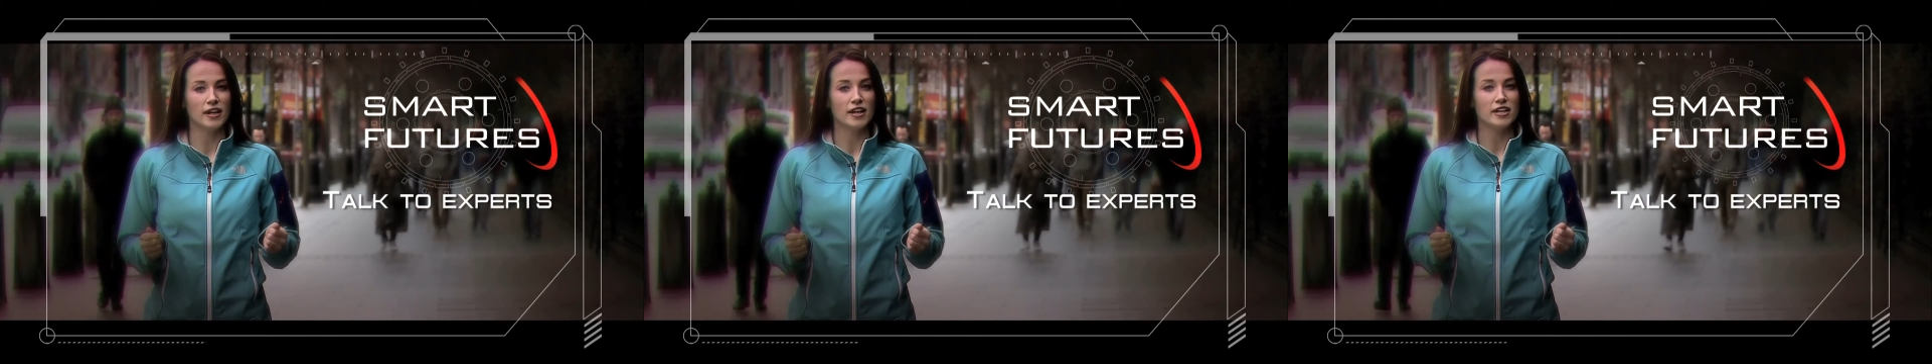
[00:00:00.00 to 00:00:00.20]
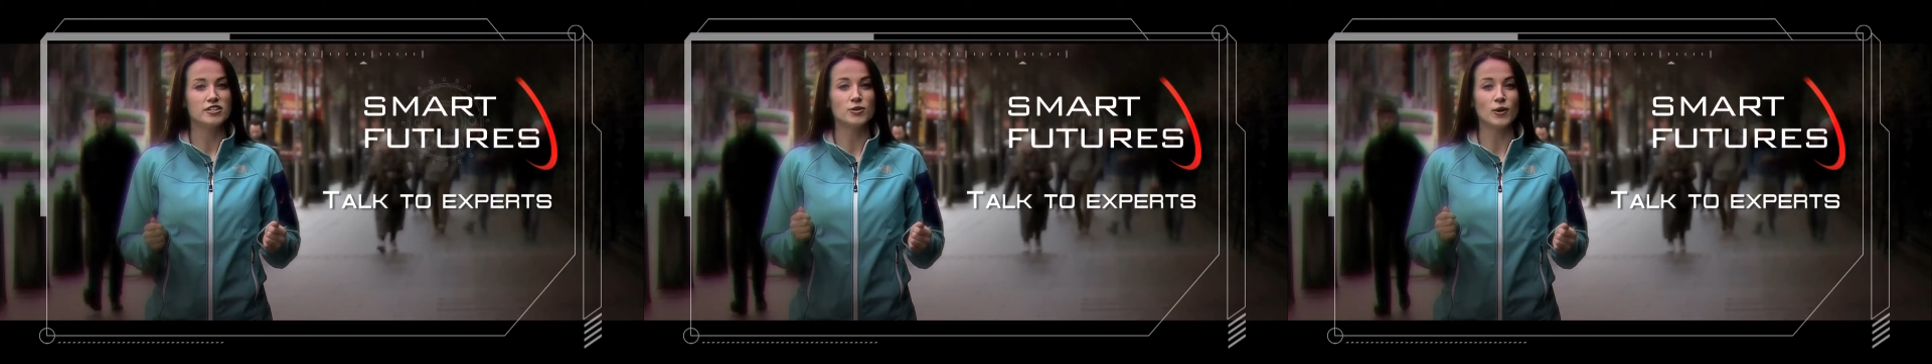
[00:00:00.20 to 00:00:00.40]

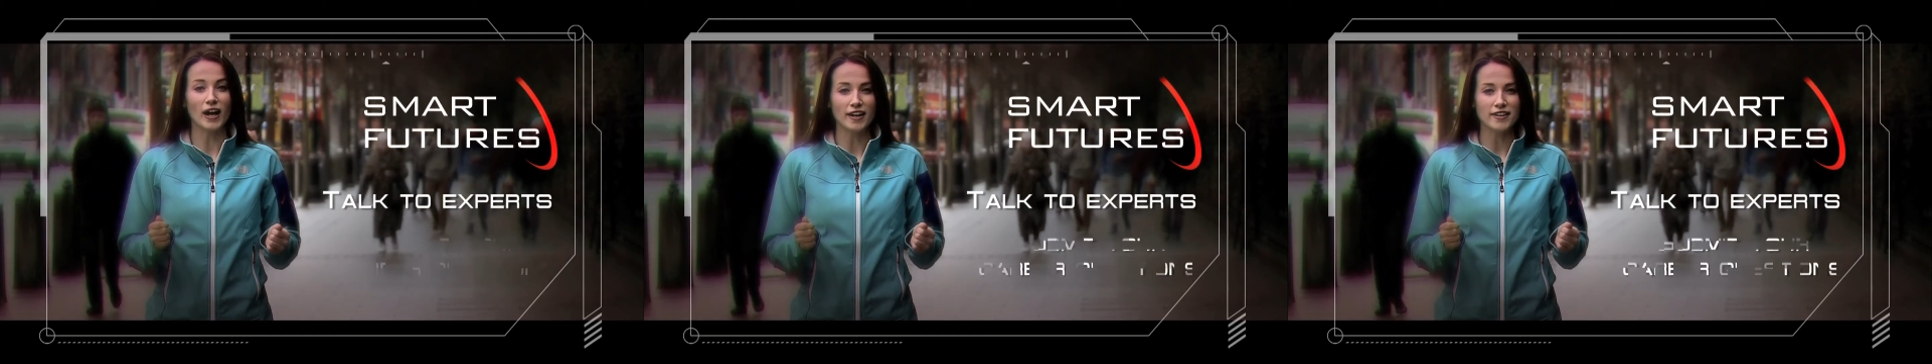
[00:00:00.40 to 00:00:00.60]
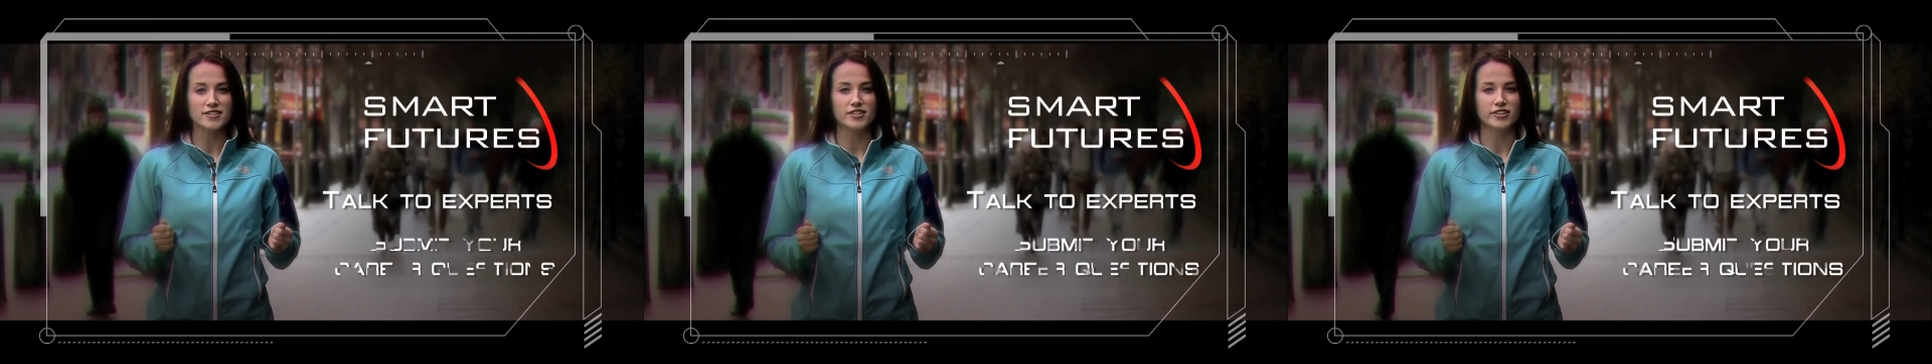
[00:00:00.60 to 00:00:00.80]
to
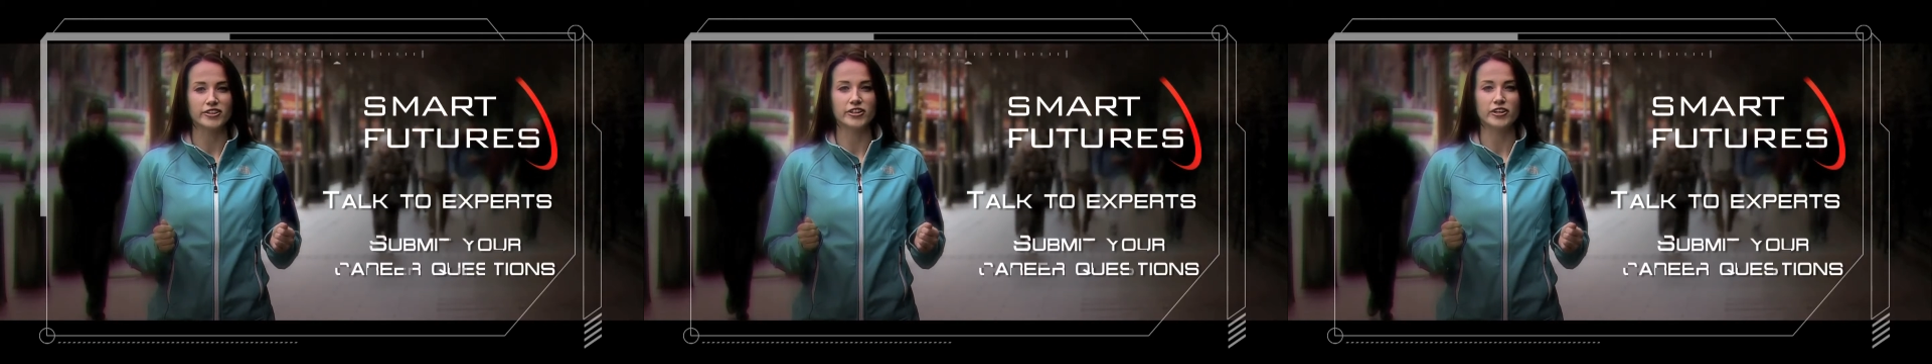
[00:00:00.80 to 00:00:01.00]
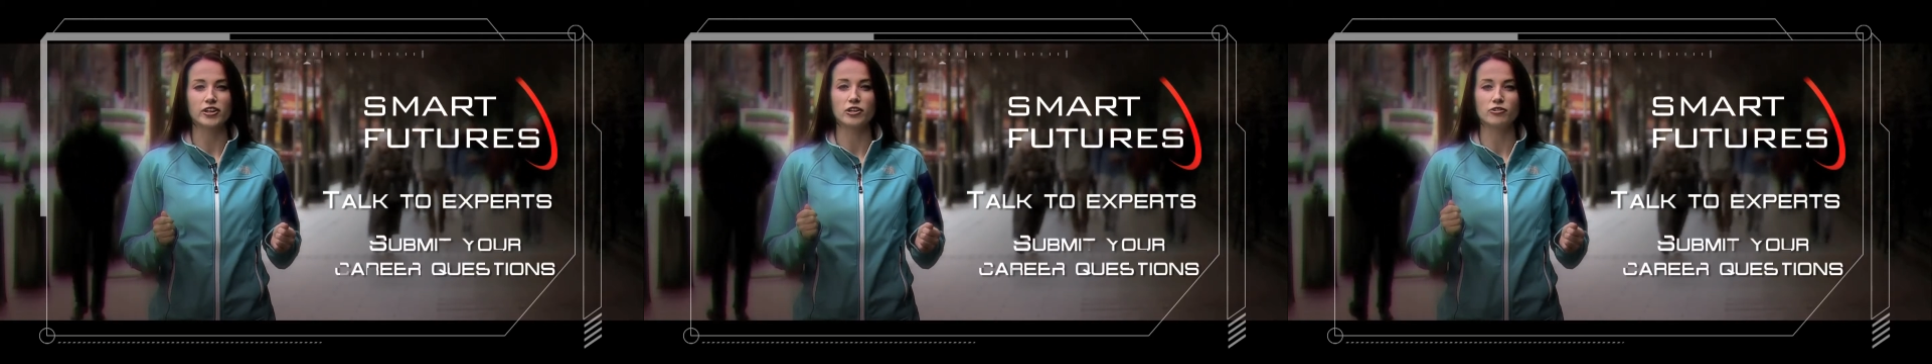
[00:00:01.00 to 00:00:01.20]
answer
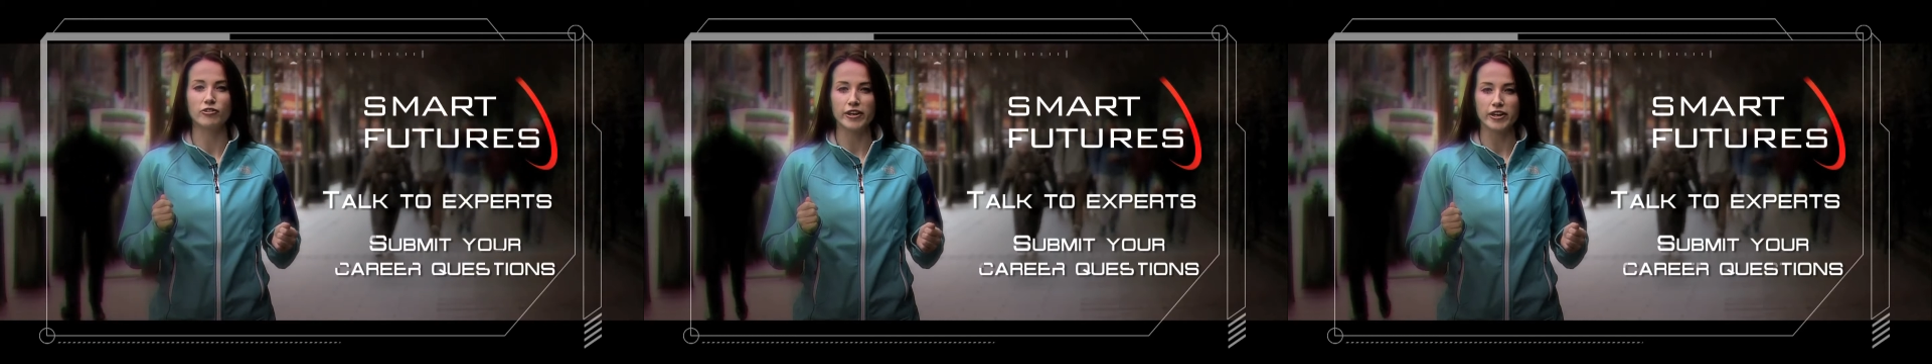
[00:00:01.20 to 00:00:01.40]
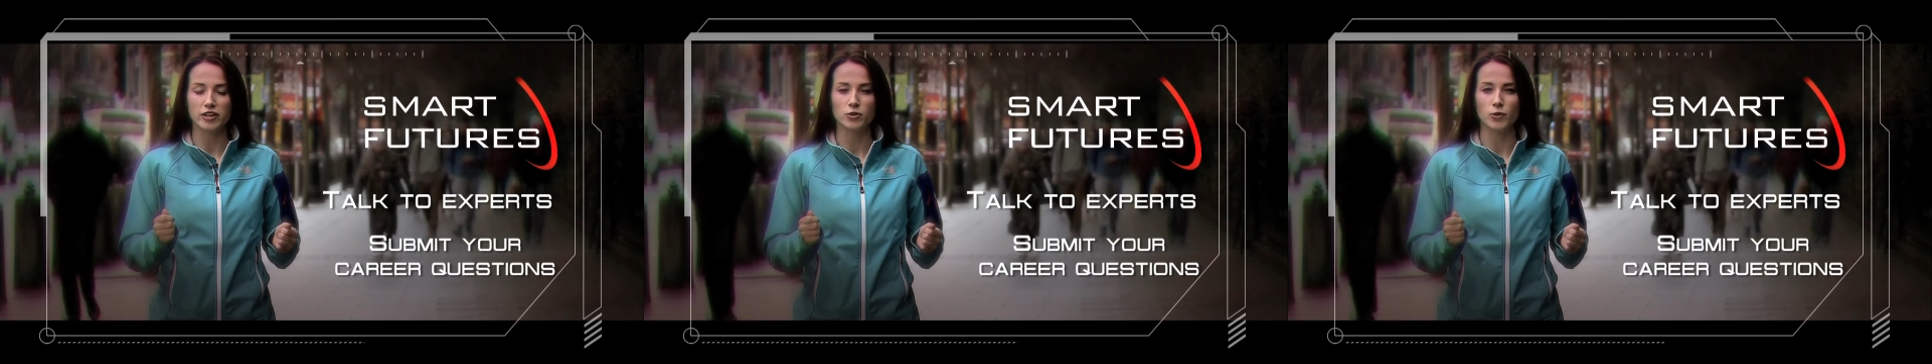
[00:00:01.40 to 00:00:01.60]
your
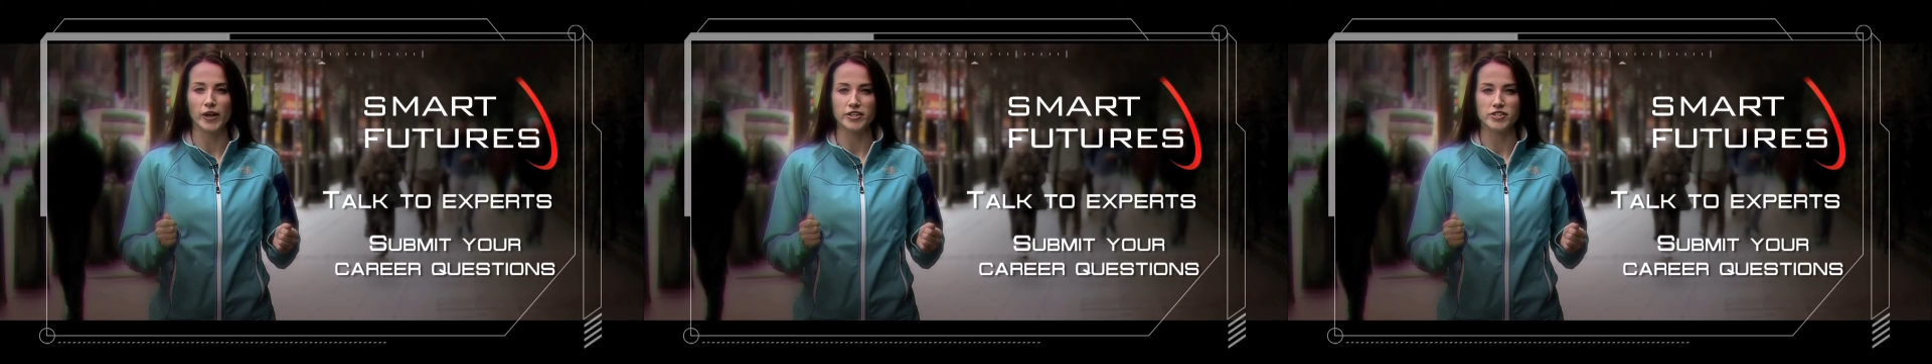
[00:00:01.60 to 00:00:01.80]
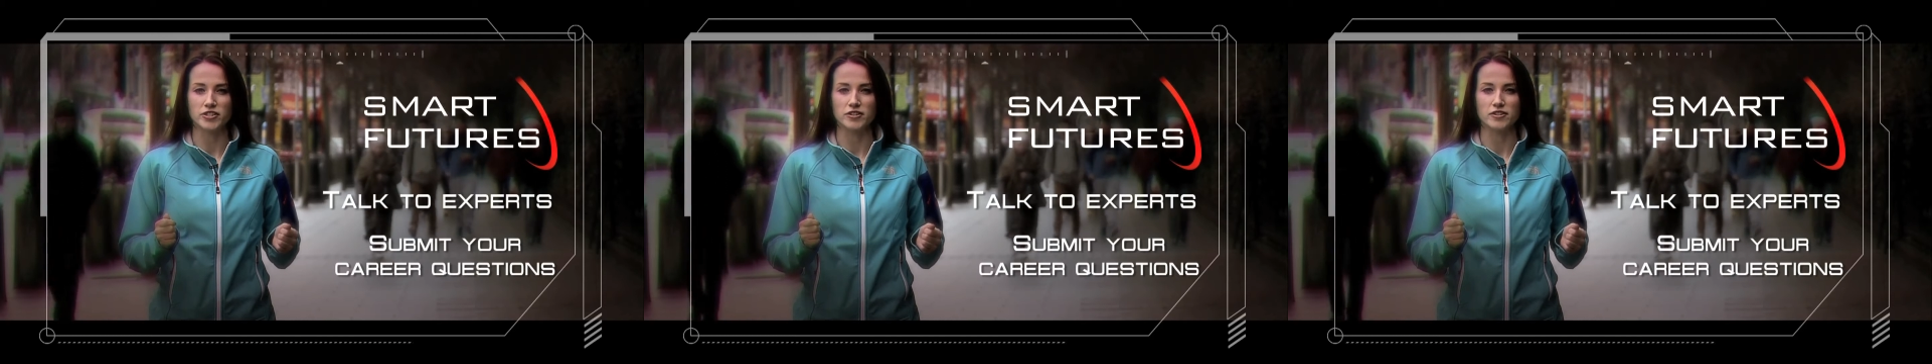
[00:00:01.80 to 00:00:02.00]
career
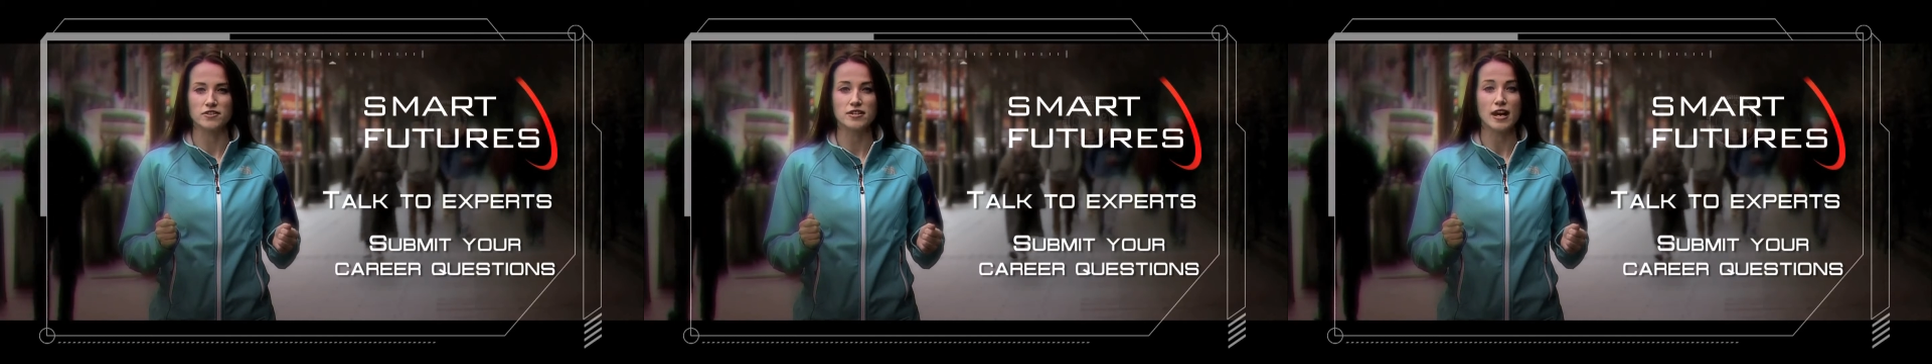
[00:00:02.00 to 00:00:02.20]
questions,